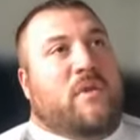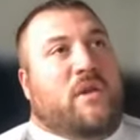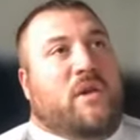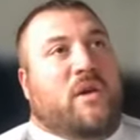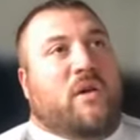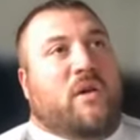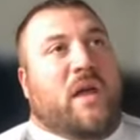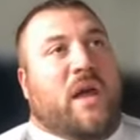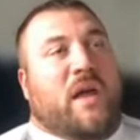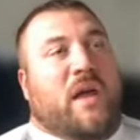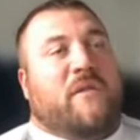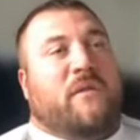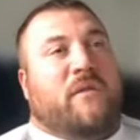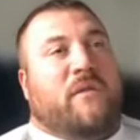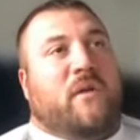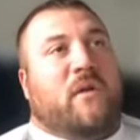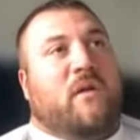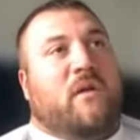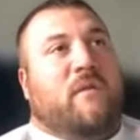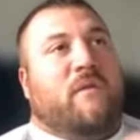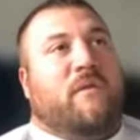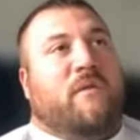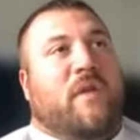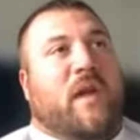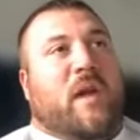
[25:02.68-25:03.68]
Like
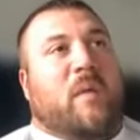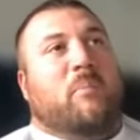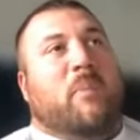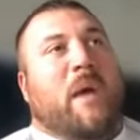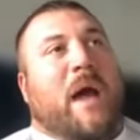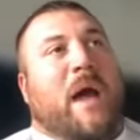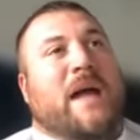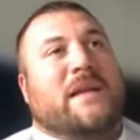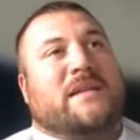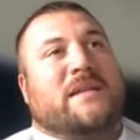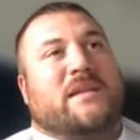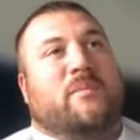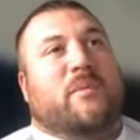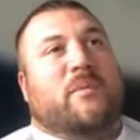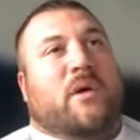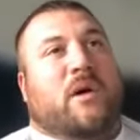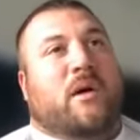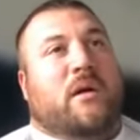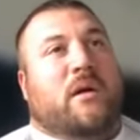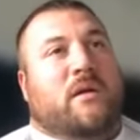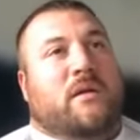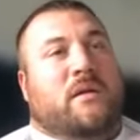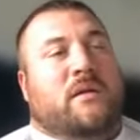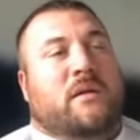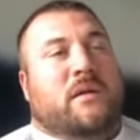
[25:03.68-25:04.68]
for like
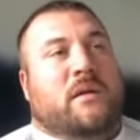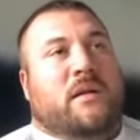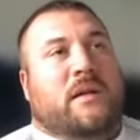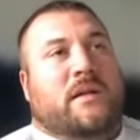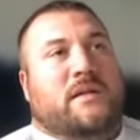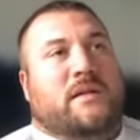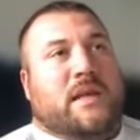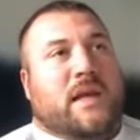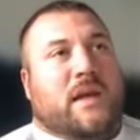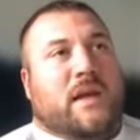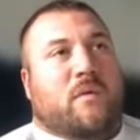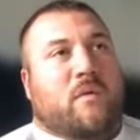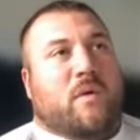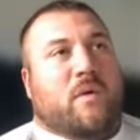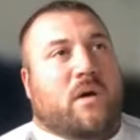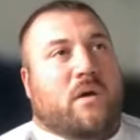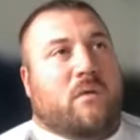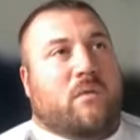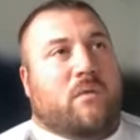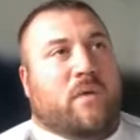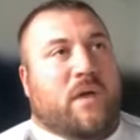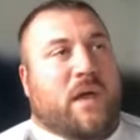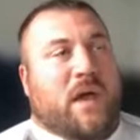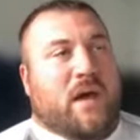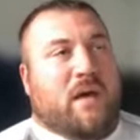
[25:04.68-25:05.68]
basketball, it's like,
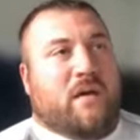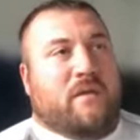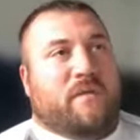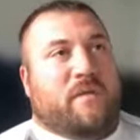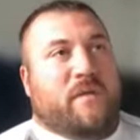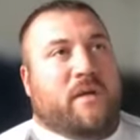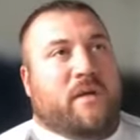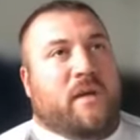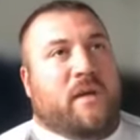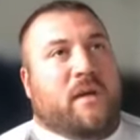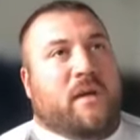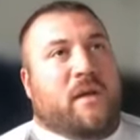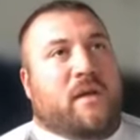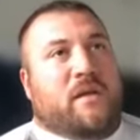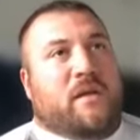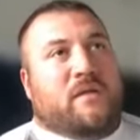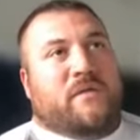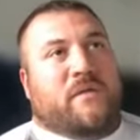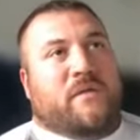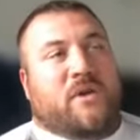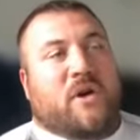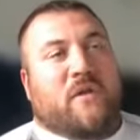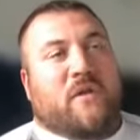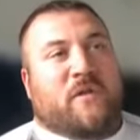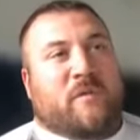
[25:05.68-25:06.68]
well, if
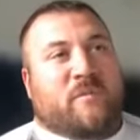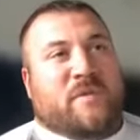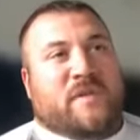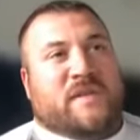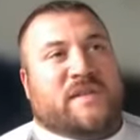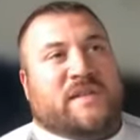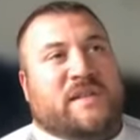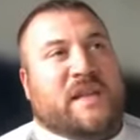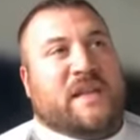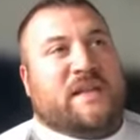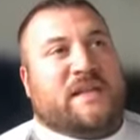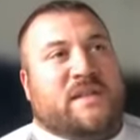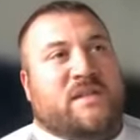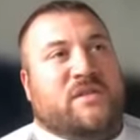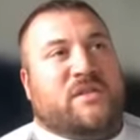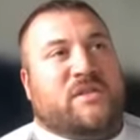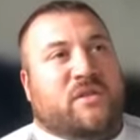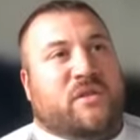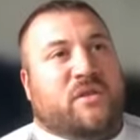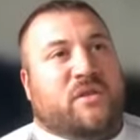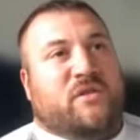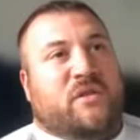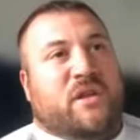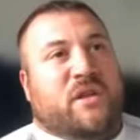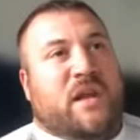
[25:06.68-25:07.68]
you go from the season, so
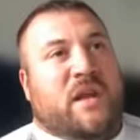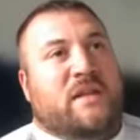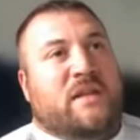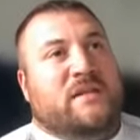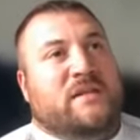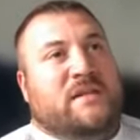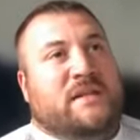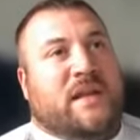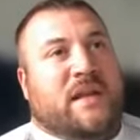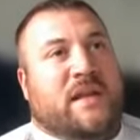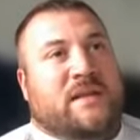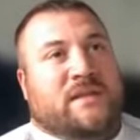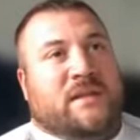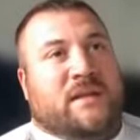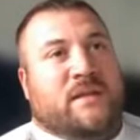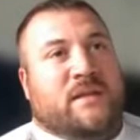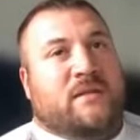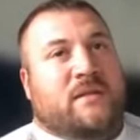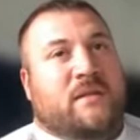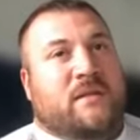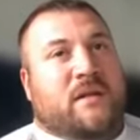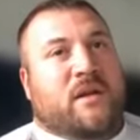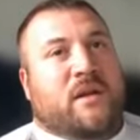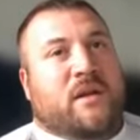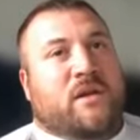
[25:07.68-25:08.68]
you in
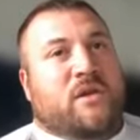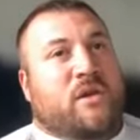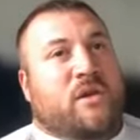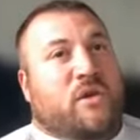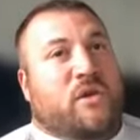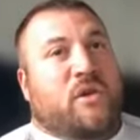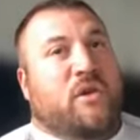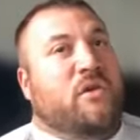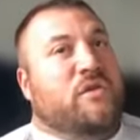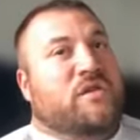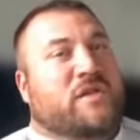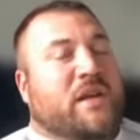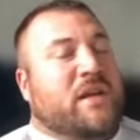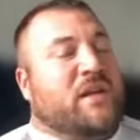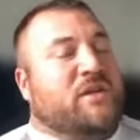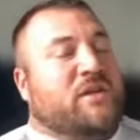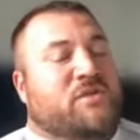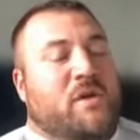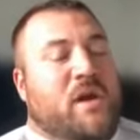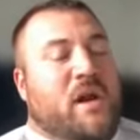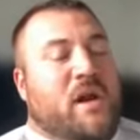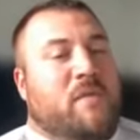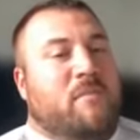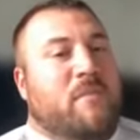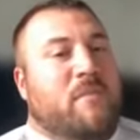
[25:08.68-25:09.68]
season, you're using a
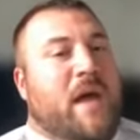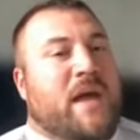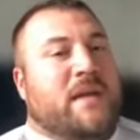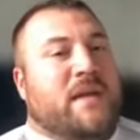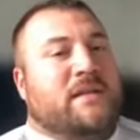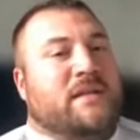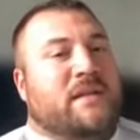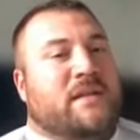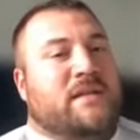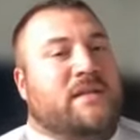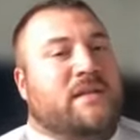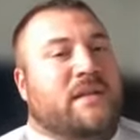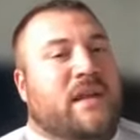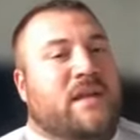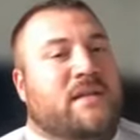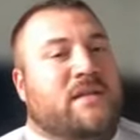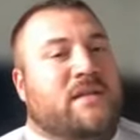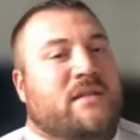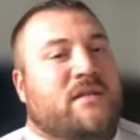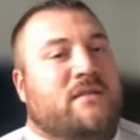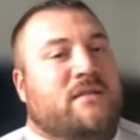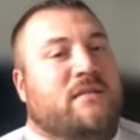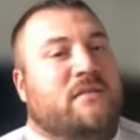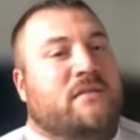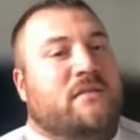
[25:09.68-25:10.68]
training max in
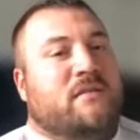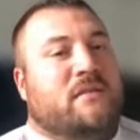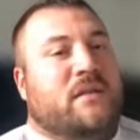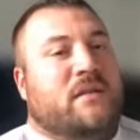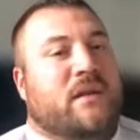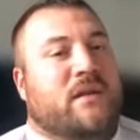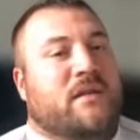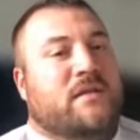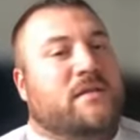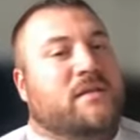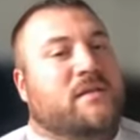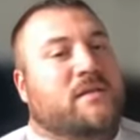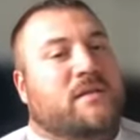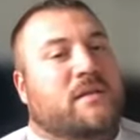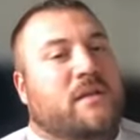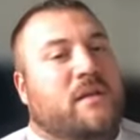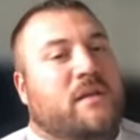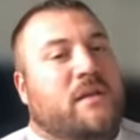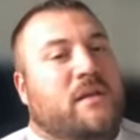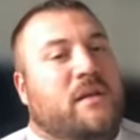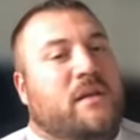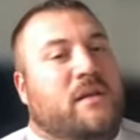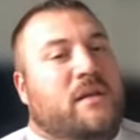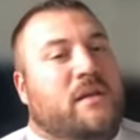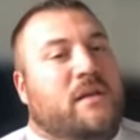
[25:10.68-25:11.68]
season, because
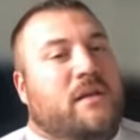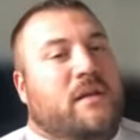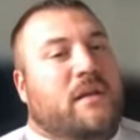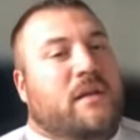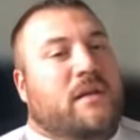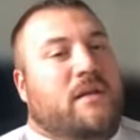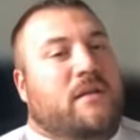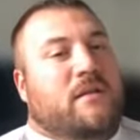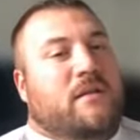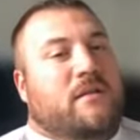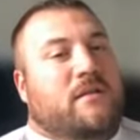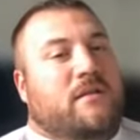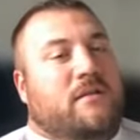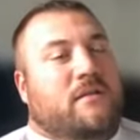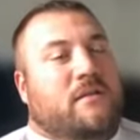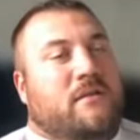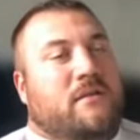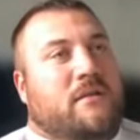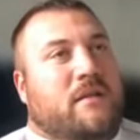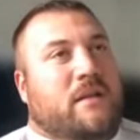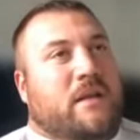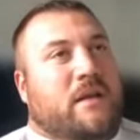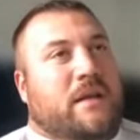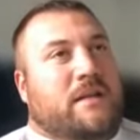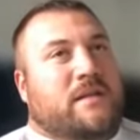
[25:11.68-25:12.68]

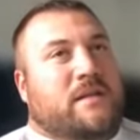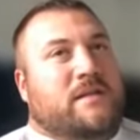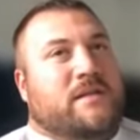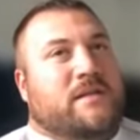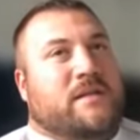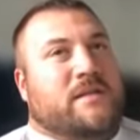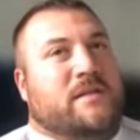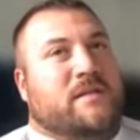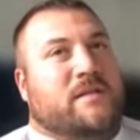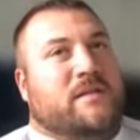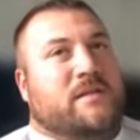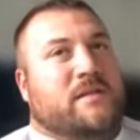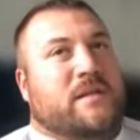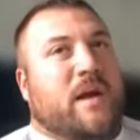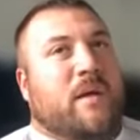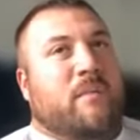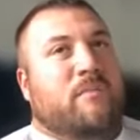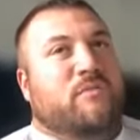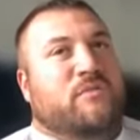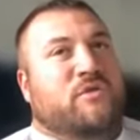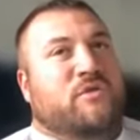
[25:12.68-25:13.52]
at some